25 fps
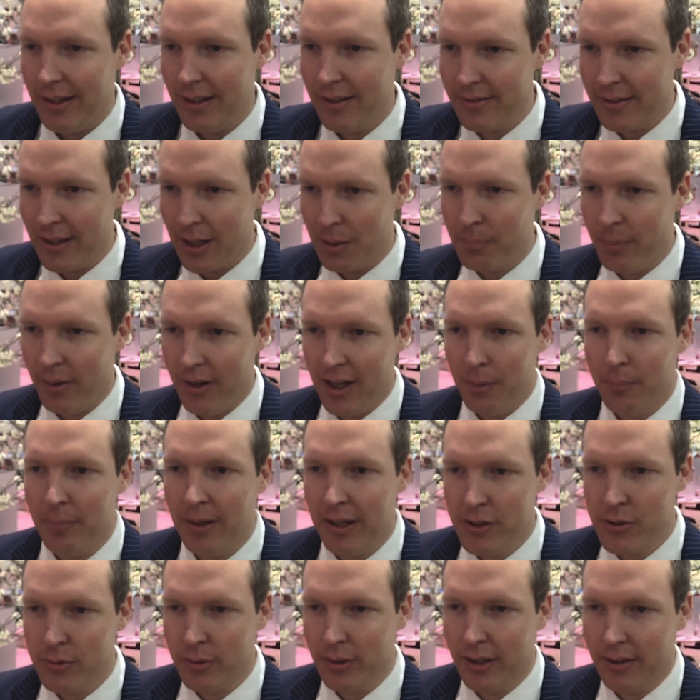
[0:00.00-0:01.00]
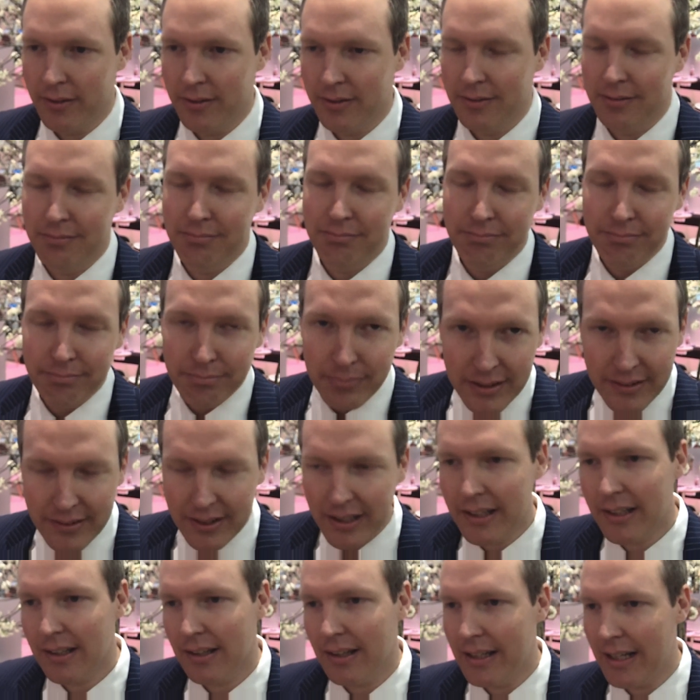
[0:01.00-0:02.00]
is that biometrics
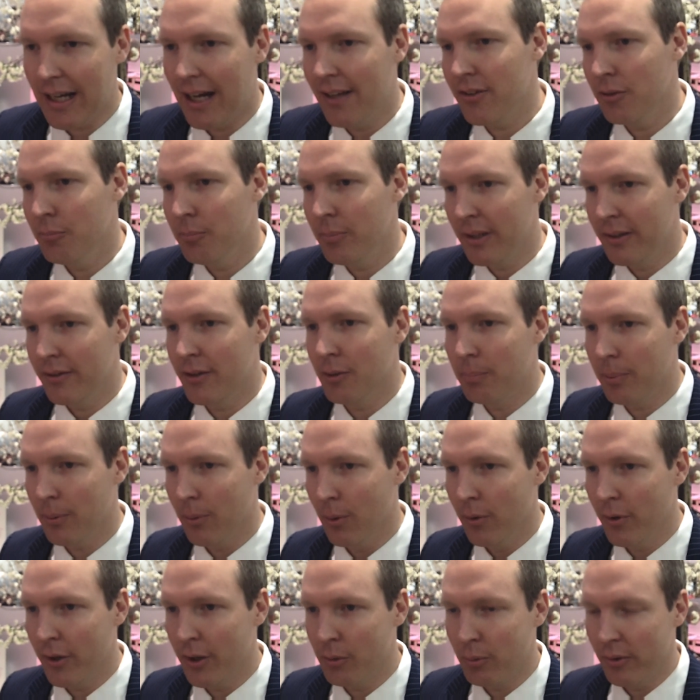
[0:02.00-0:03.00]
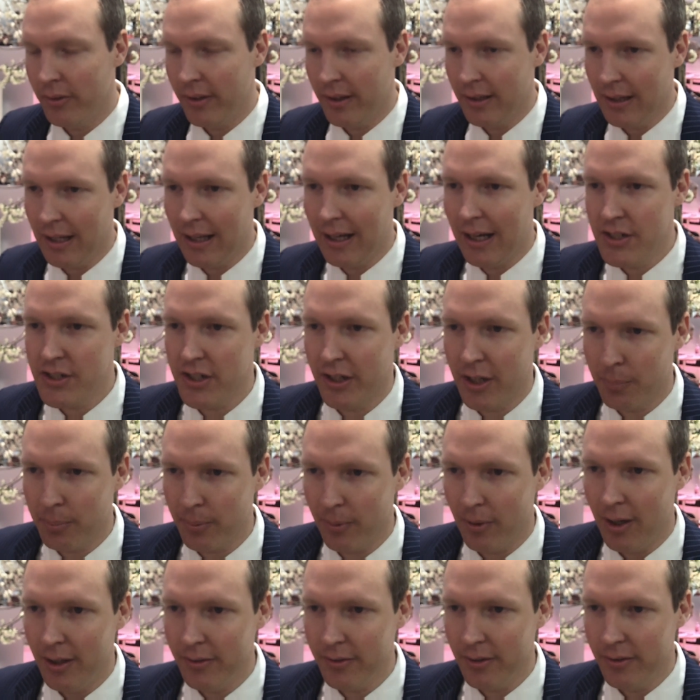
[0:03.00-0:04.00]
particularly hasn't been deployed within large
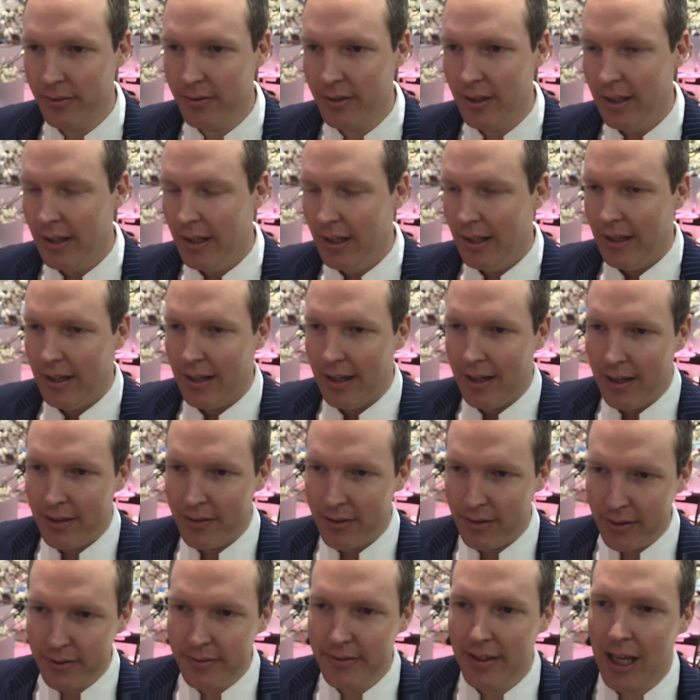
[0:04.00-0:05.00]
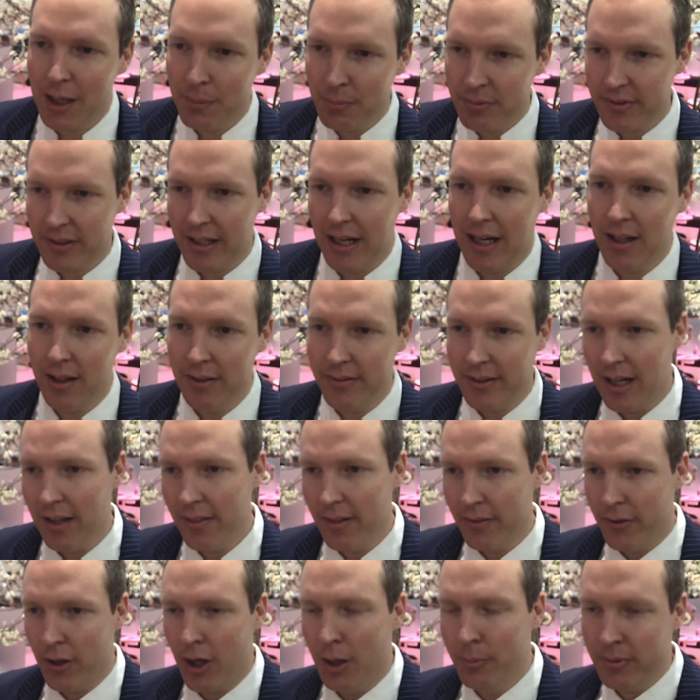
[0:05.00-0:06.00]
enterprises to the same scale as
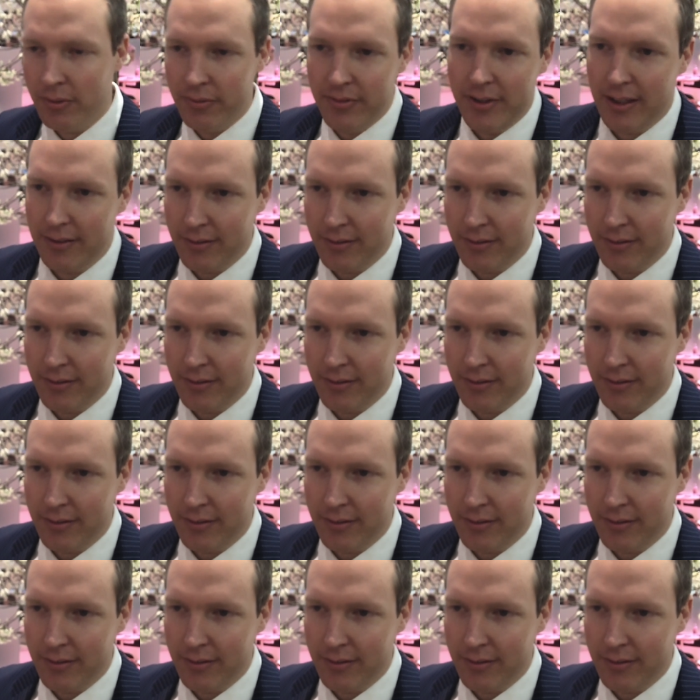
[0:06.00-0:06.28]
other types of